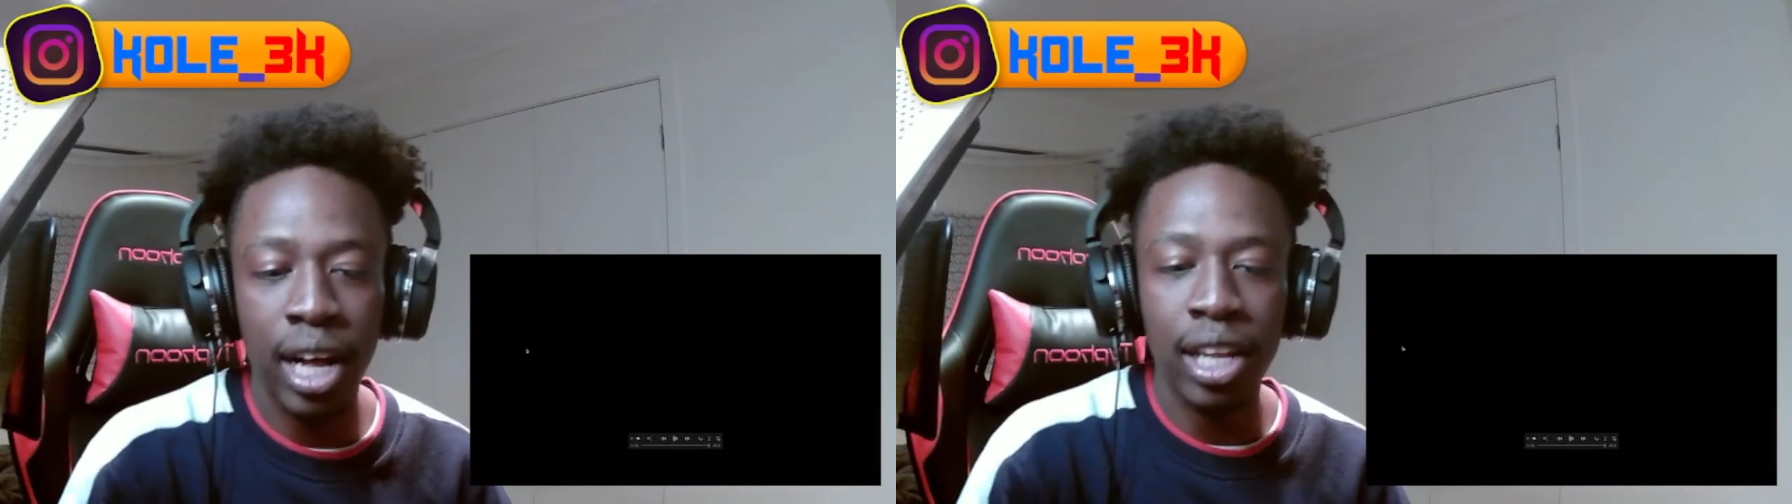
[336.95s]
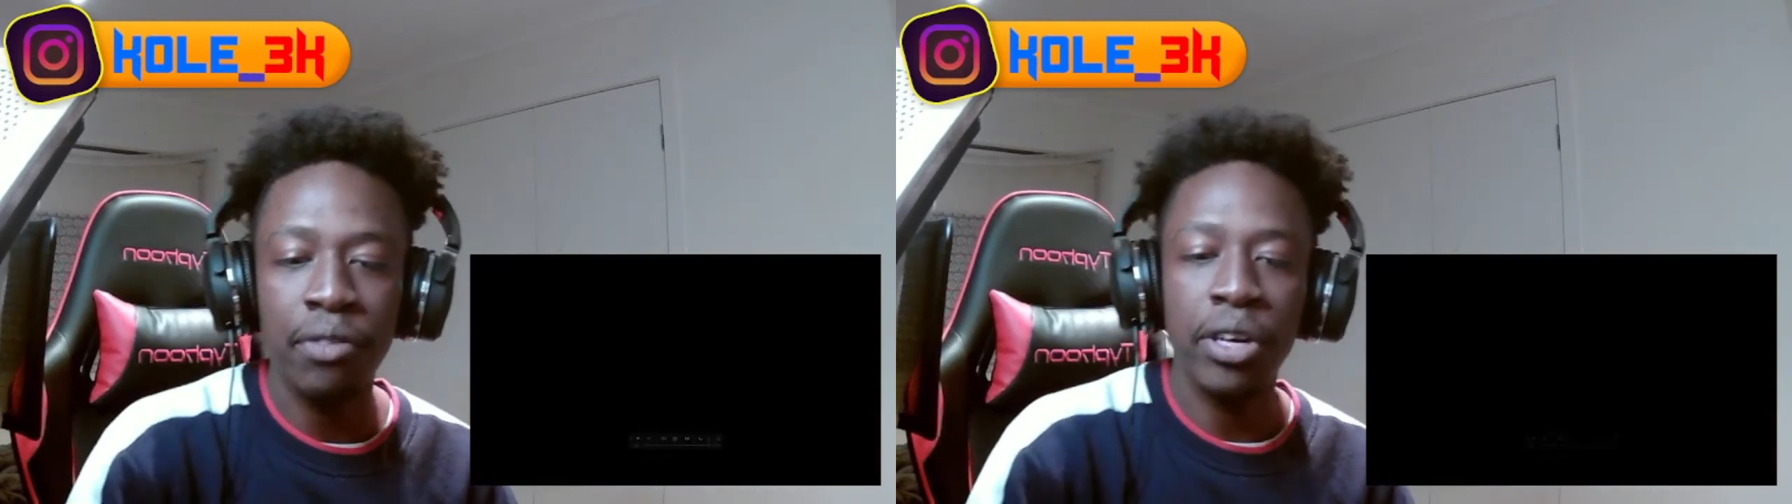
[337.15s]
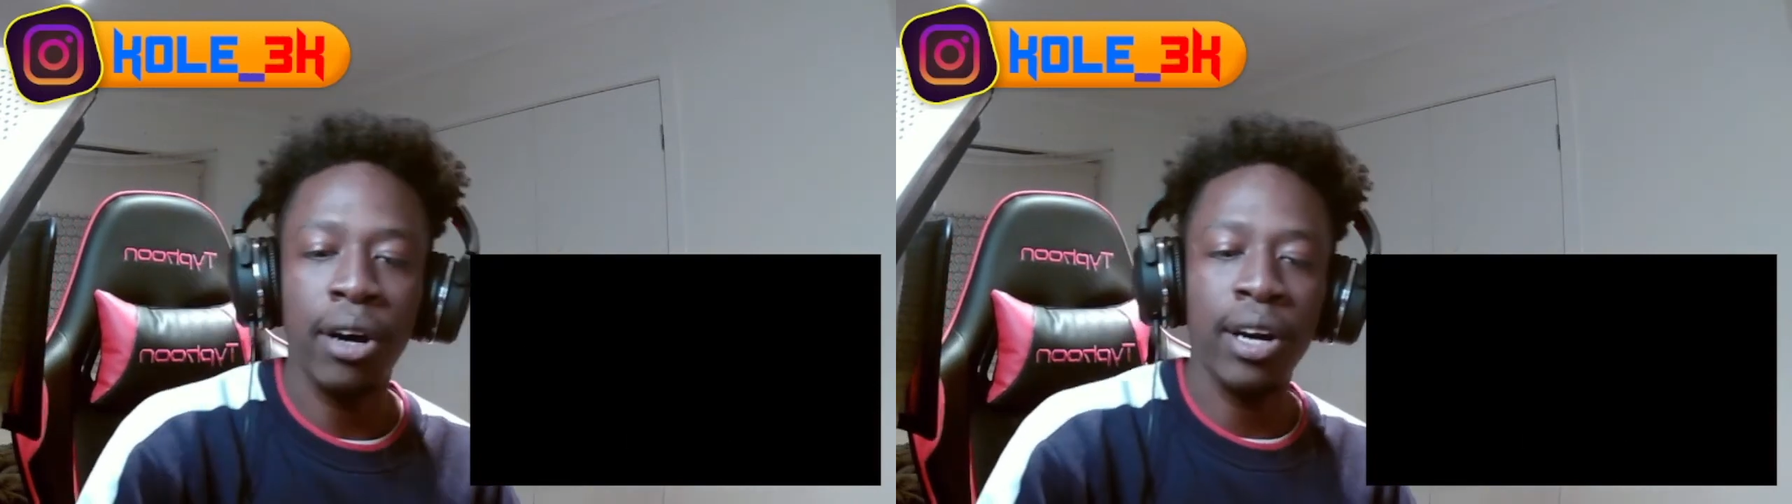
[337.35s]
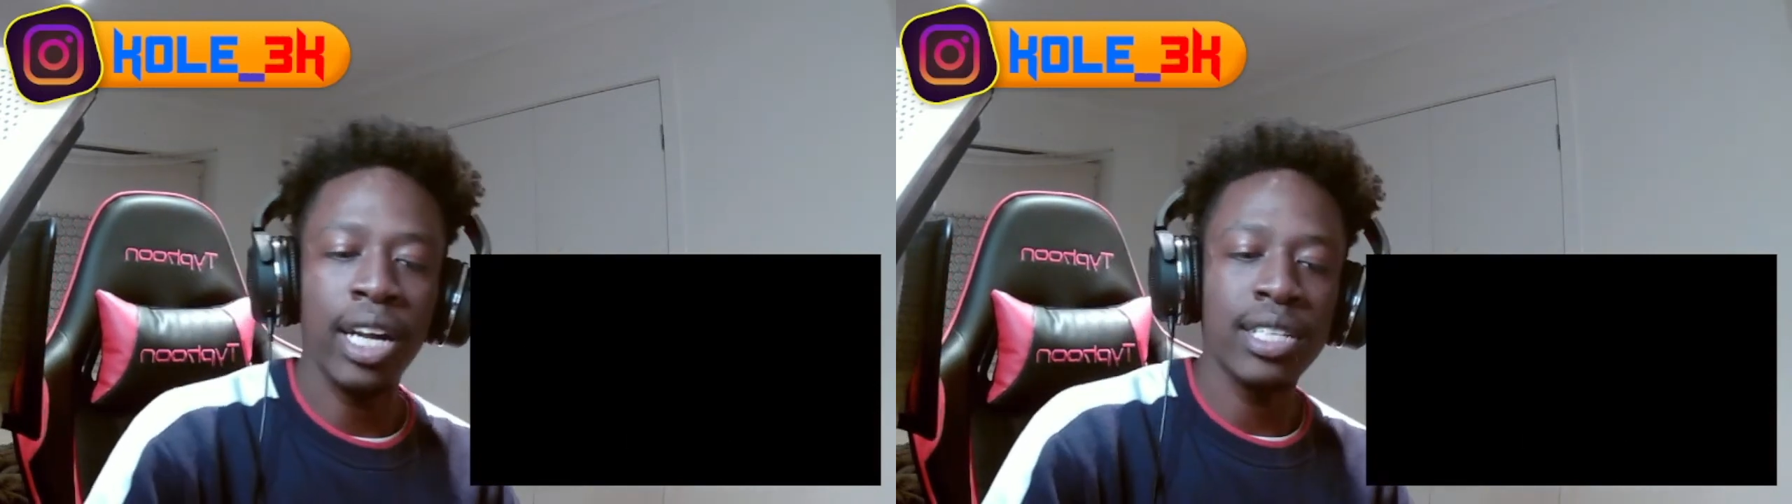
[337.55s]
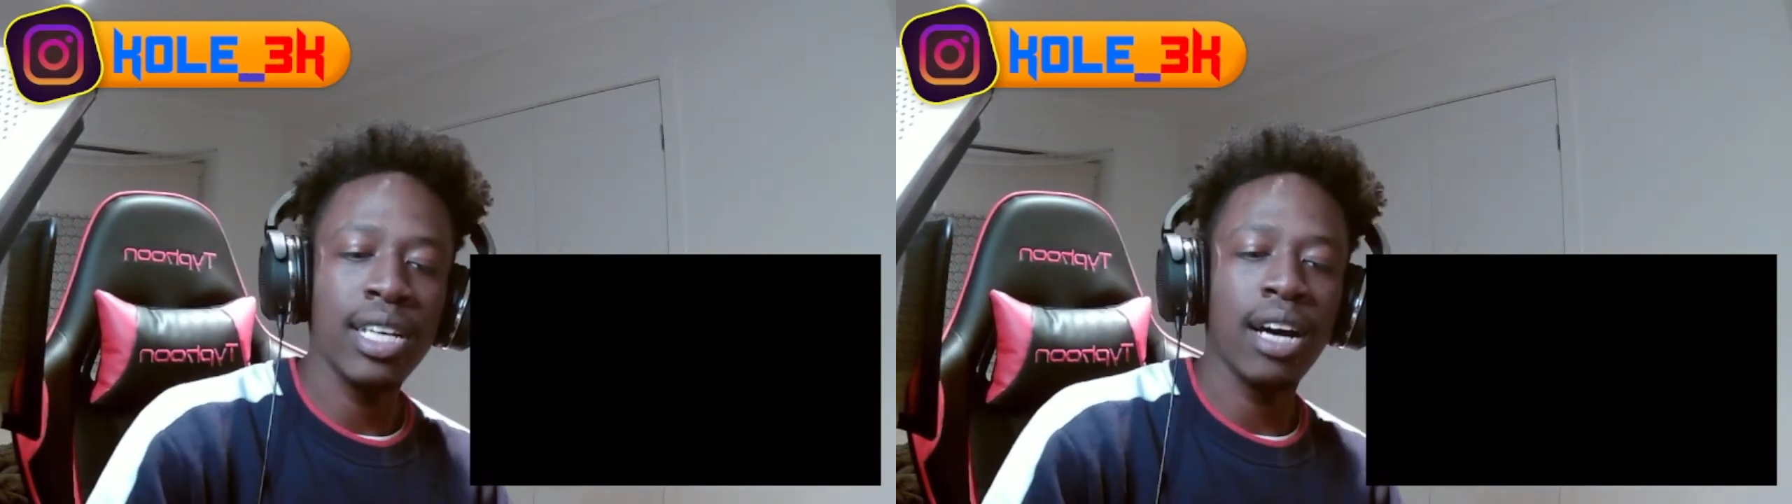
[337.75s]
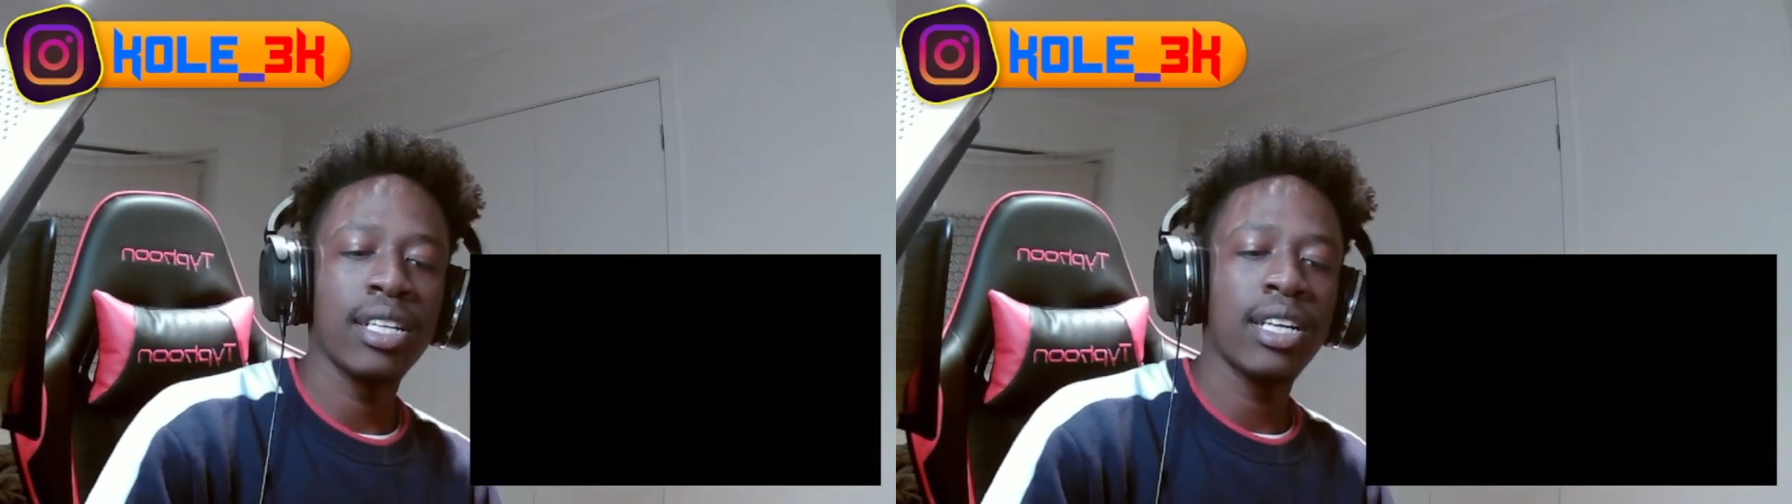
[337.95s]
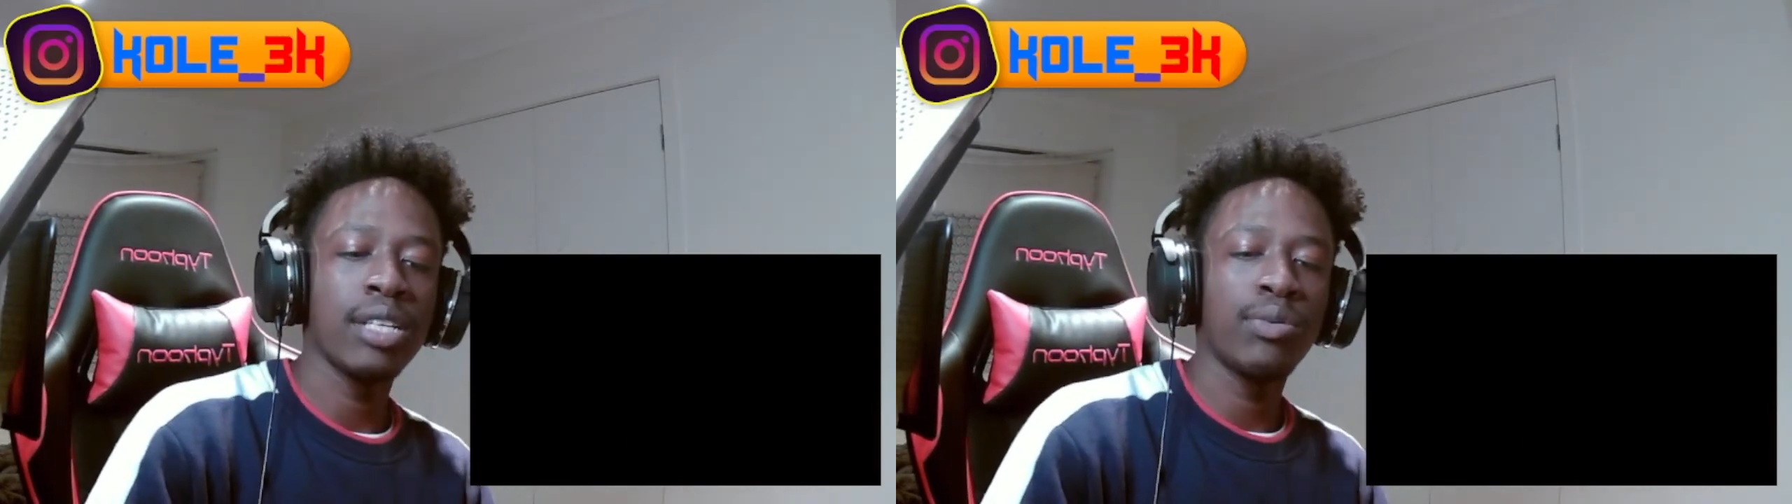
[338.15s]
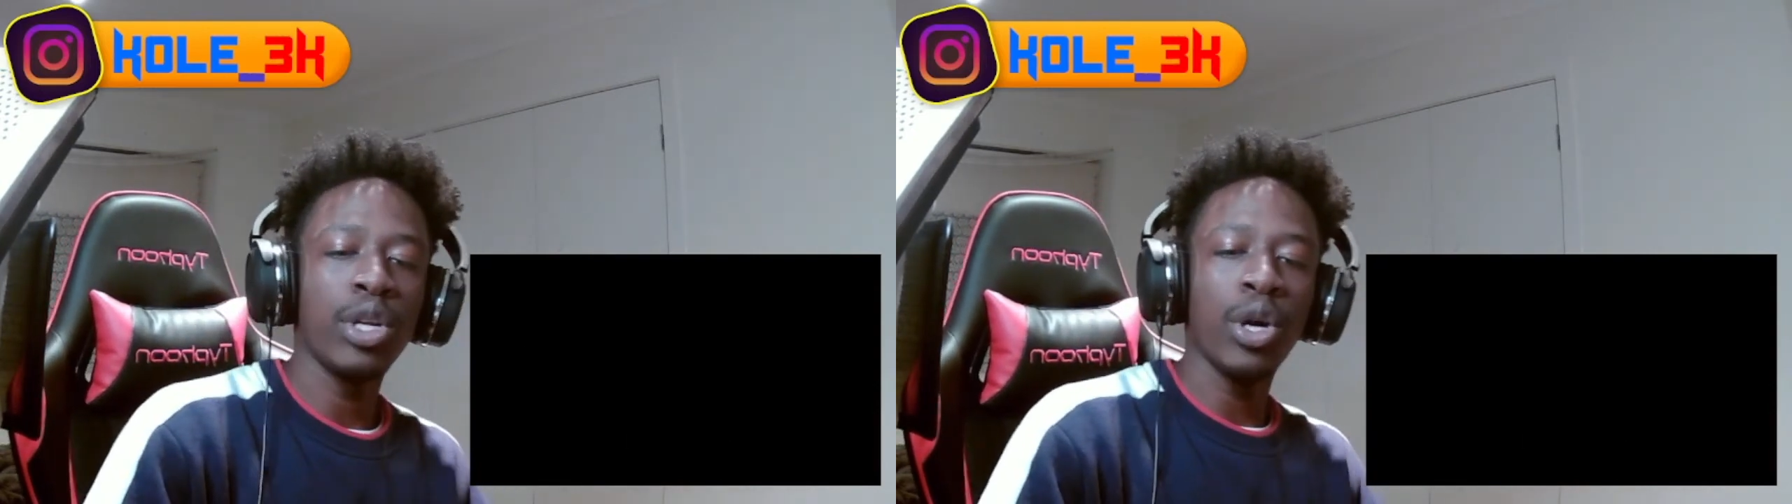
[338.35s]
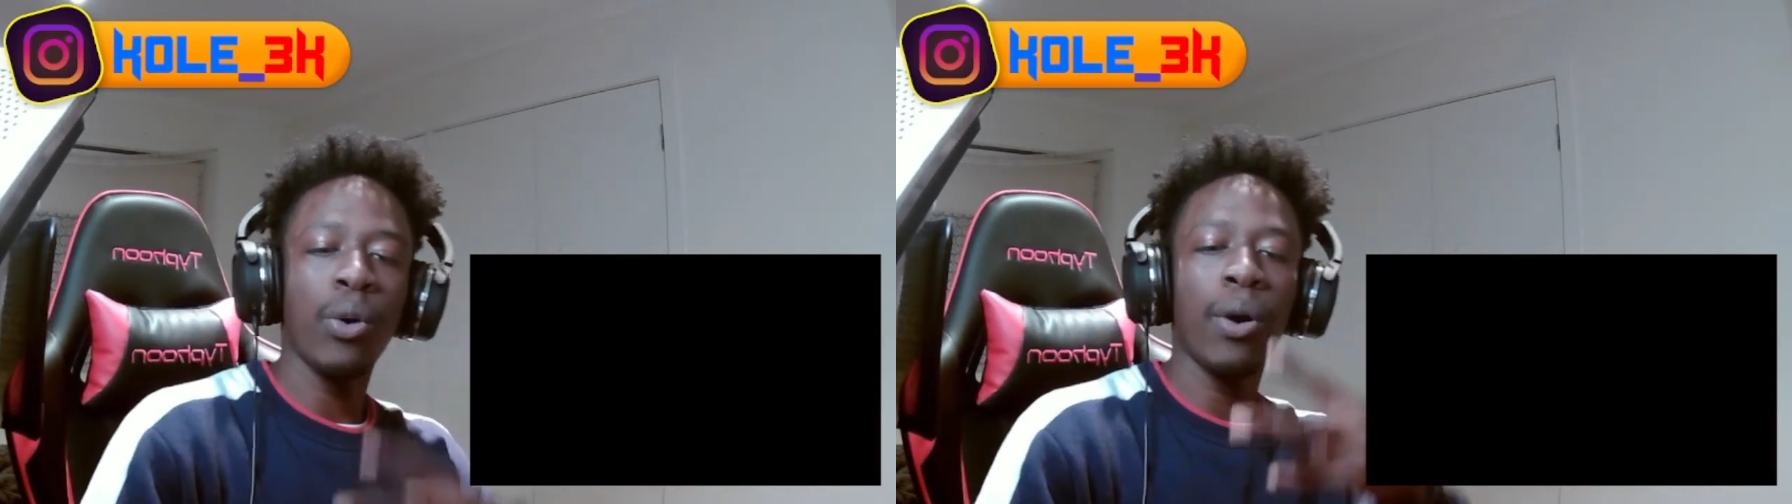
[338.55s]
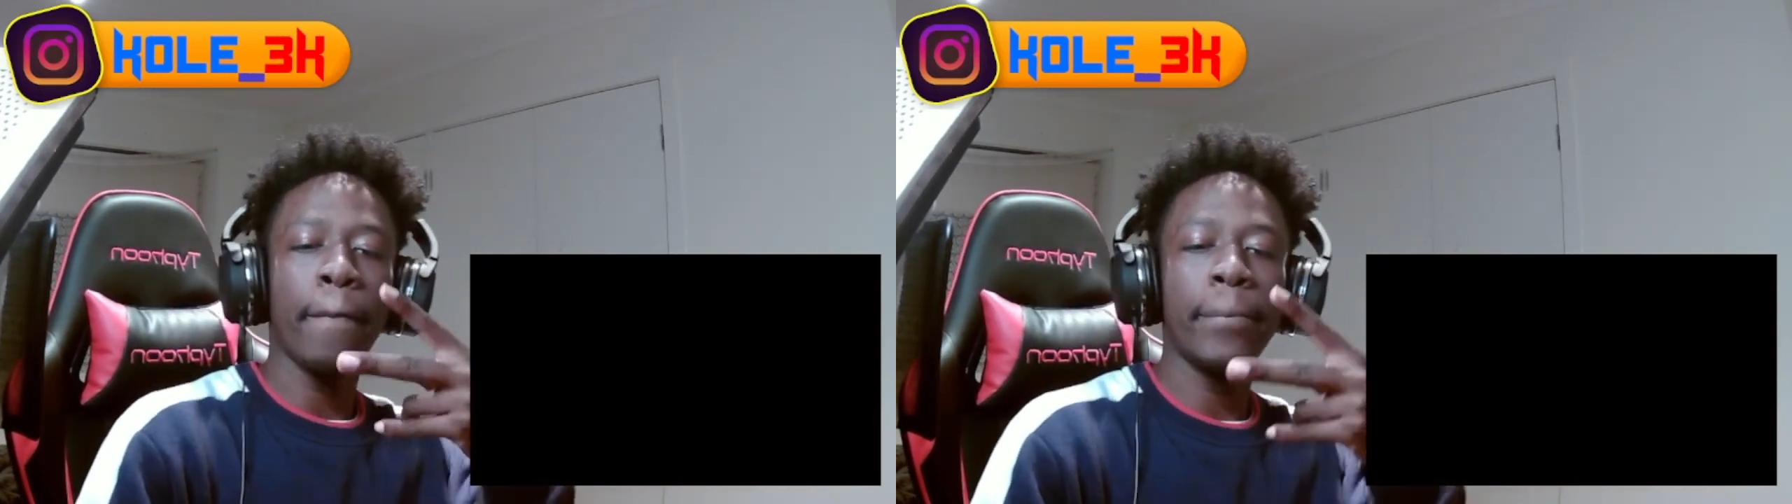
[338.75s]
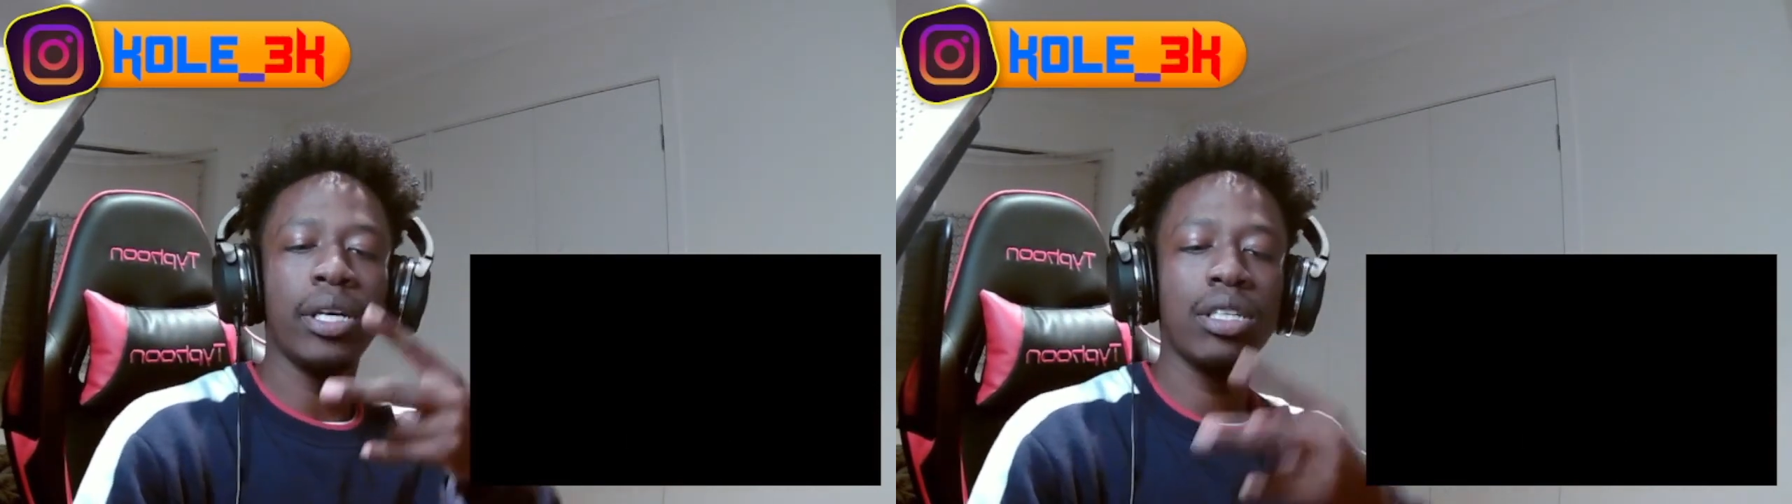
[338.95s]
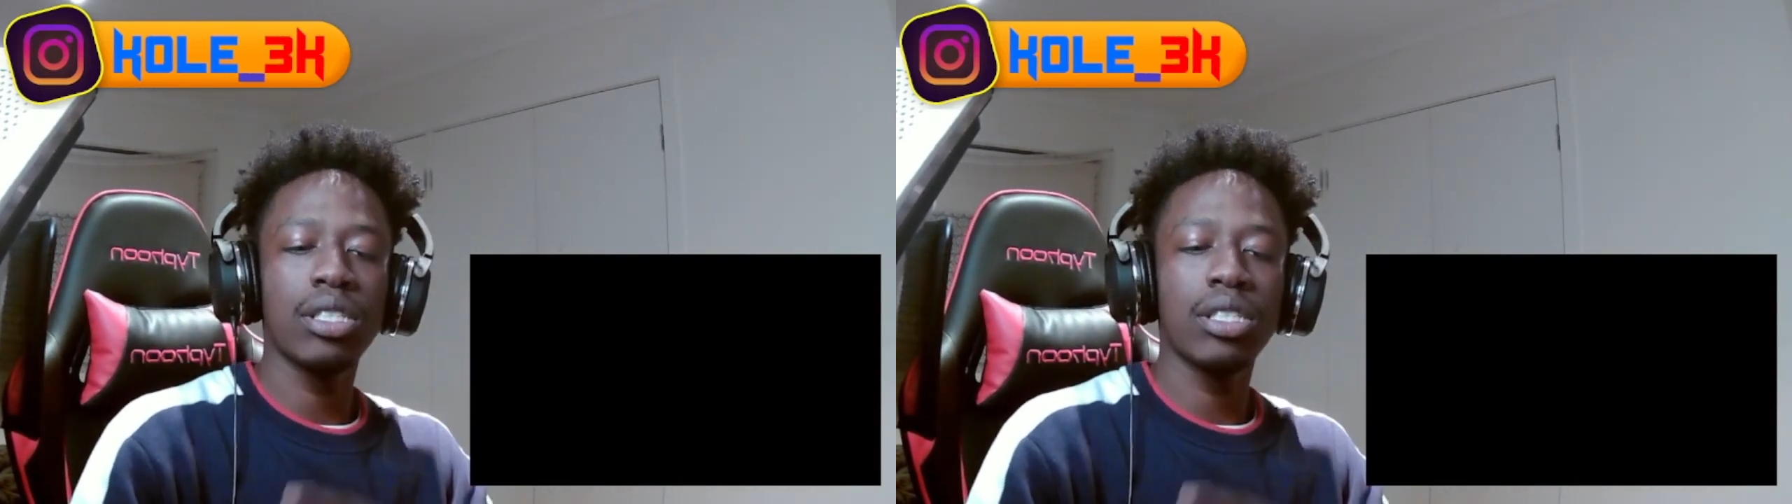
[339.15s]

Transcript: I love y'all, and I'll see y'all in the next video. Peace.